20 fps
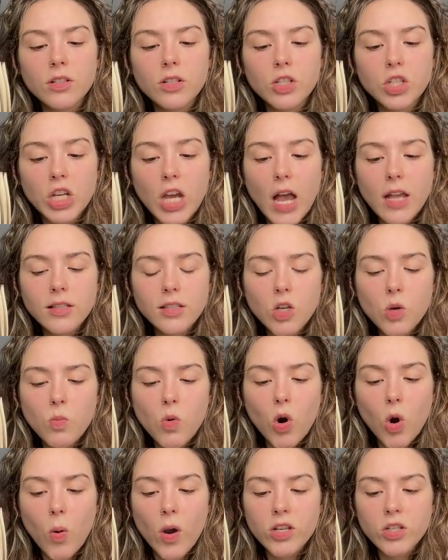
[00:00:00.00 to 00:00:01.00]
She asked no
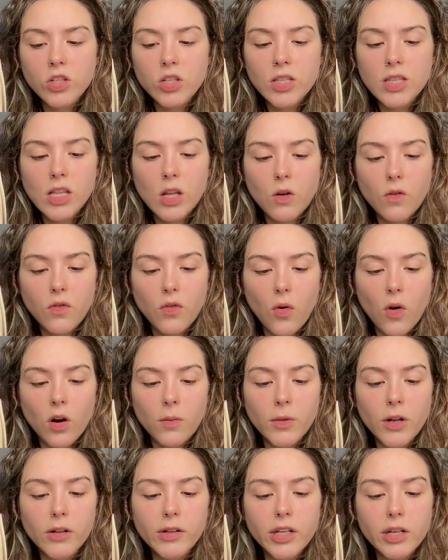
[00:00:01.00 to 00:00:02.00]
more questions, therefore,
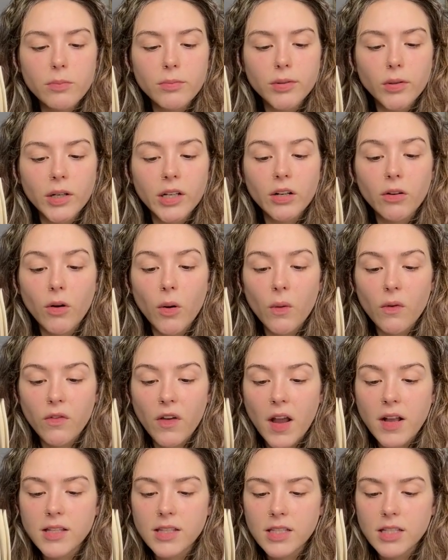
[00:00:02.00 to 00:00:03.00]
merely employed her own
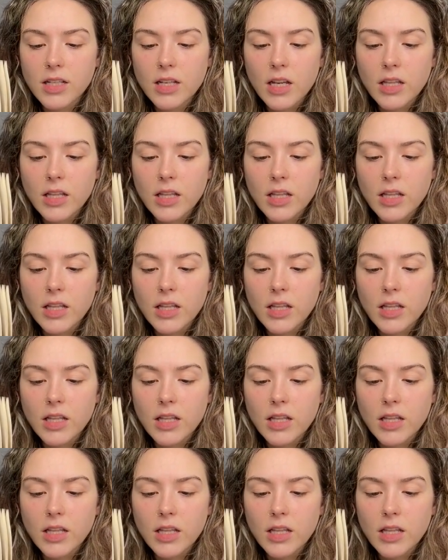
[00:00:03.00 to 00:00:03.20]
fancy,